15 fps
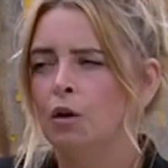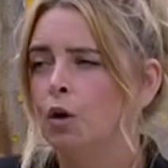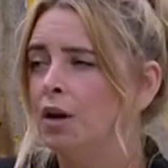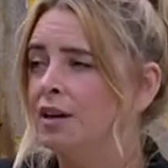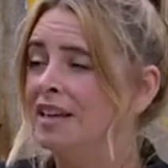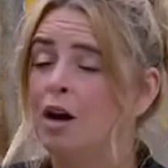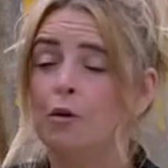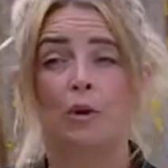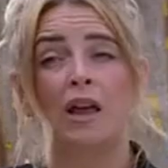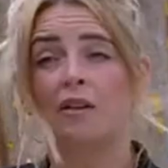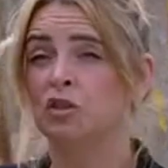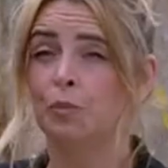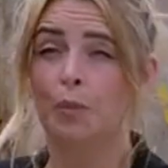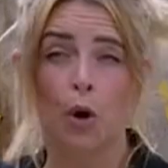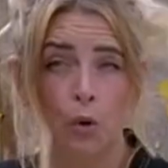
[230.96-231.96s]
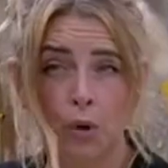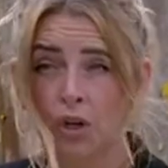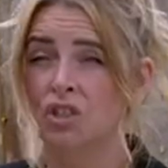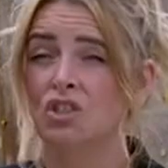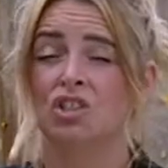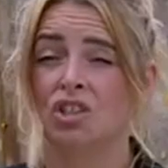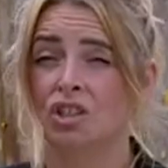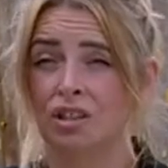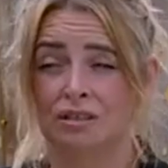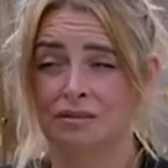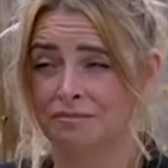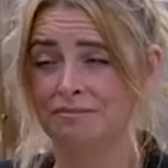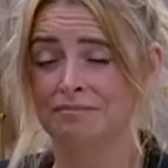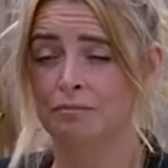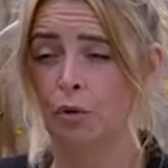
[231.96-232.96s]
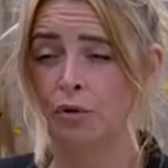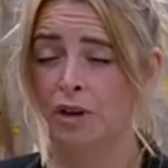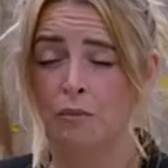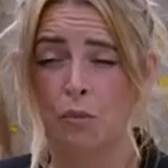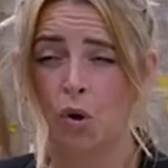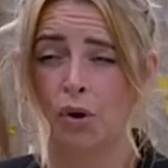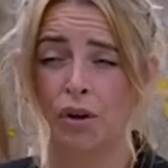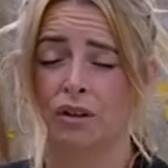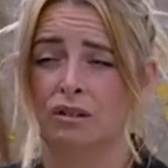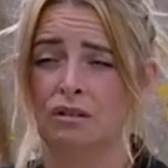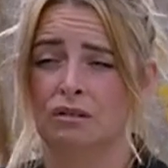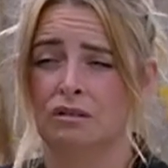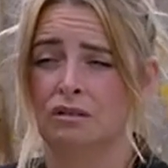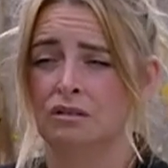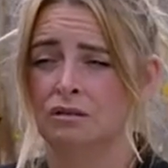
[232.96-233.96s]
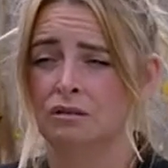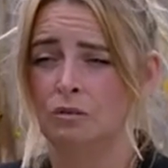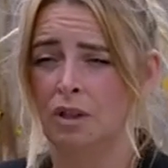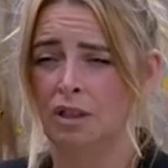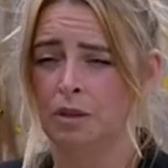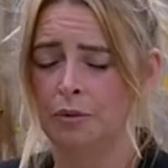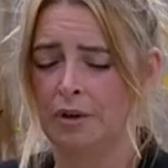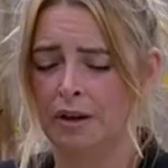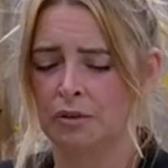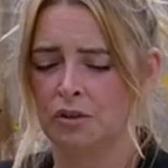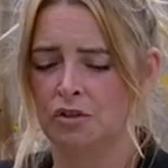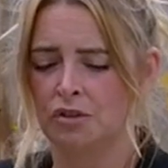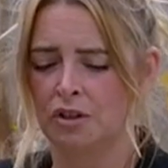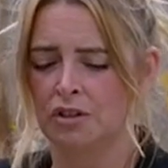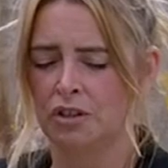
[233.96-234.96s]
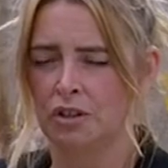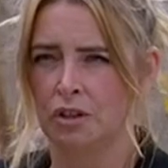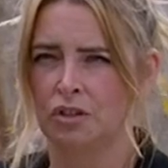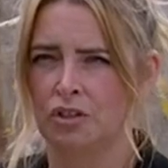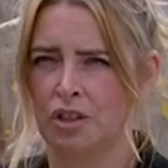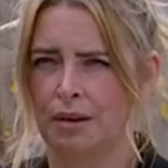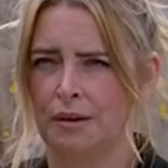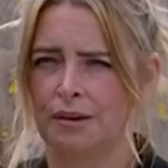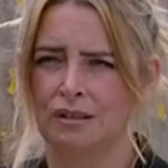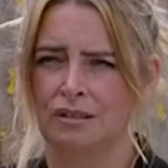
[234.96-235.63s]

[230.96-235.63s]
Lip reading: Yeah, well, I've spoken to Murray and Morgan while you were out stretching your lunch hour.